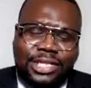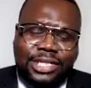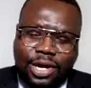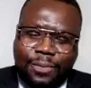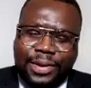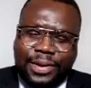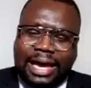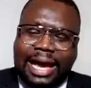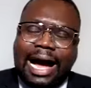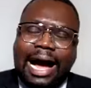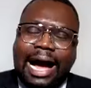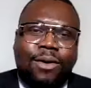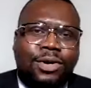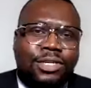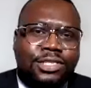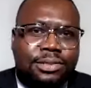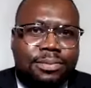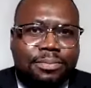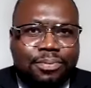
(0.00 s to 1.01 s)
tell me, how
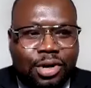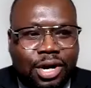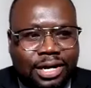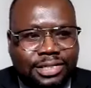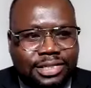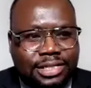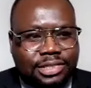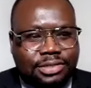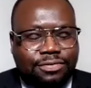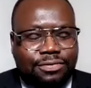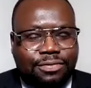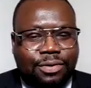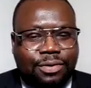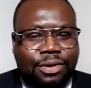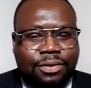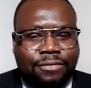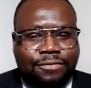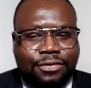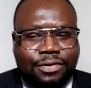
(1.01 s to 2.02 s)
was the process
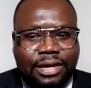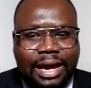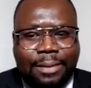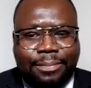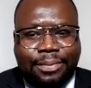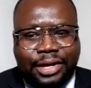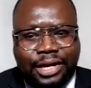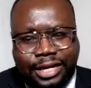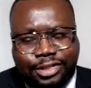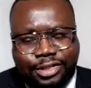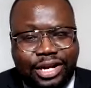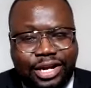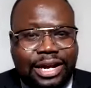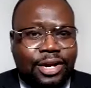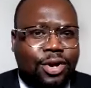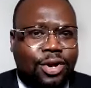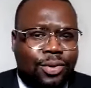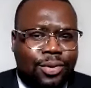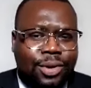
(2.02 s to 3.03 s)
for the application? I
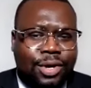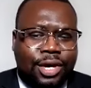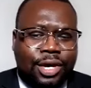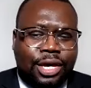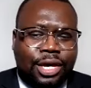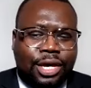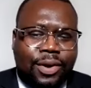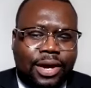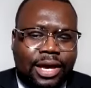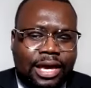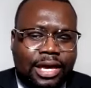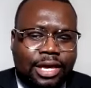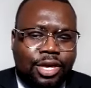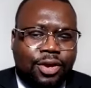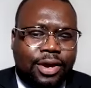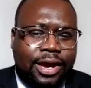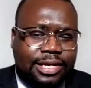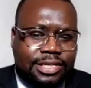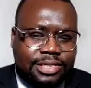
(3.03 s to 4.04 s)
know you're a
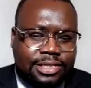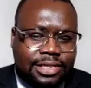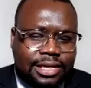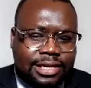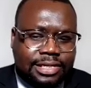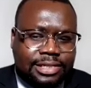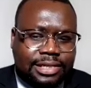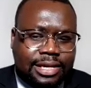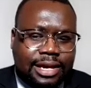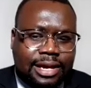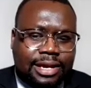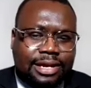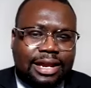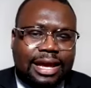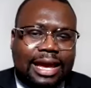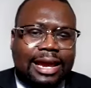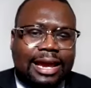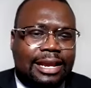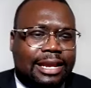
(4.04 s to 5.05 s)
U.S.
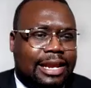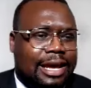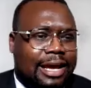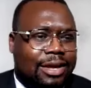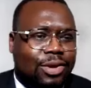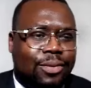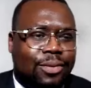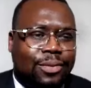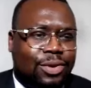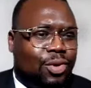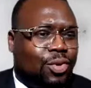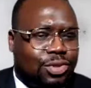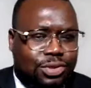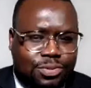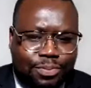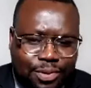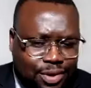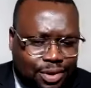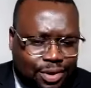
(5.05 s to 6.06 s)
citizen and you
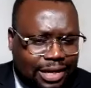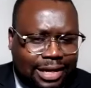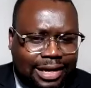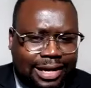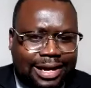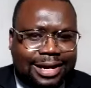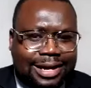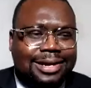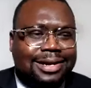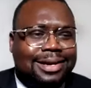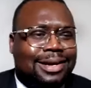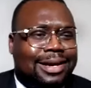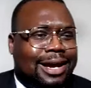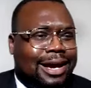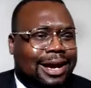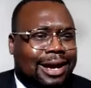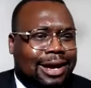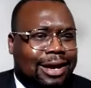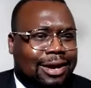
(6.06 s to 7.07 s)
was born here,
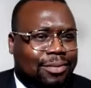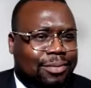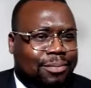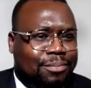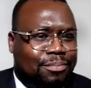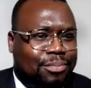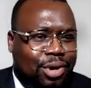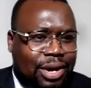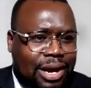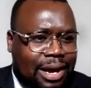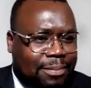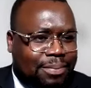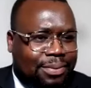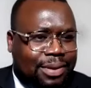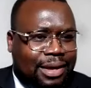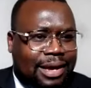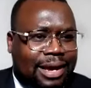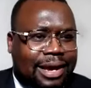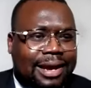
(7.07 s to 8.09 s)
brought up
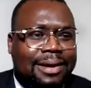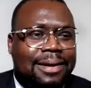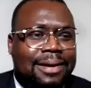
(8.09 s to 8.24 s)
here,